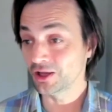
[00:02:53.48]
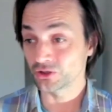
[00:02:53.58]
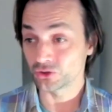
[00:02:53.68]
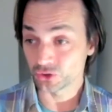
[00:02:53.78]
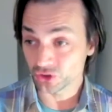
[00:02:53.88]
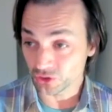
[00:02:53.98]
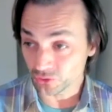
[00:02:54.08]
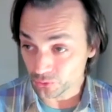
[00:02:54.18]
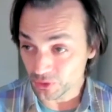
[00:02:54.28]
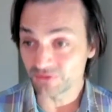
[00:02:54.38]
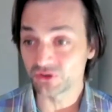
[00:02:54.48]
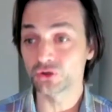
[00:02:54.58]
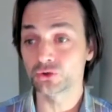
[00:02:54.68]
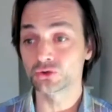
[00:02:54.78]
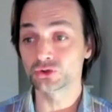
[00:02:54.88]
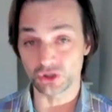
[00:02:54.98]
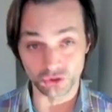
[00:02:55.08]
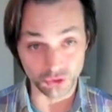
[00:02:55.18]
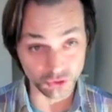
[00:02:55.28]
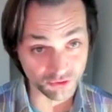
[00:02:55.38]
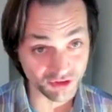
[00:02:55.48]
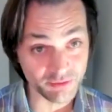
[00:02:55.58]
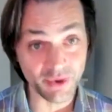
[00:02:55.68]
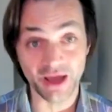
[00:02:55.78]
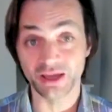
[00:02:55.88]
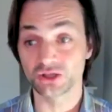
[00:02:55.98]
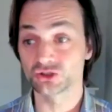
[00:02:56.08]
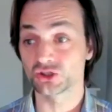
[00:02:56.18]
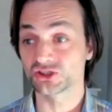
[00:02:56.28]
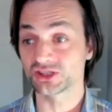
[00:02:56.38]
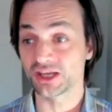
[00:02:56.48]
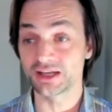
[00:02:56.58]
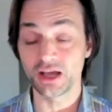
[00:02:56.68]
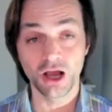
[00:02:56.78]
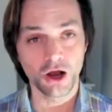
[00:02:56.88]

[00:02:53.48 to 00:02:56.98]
you look at the reviews, user feedback is just said,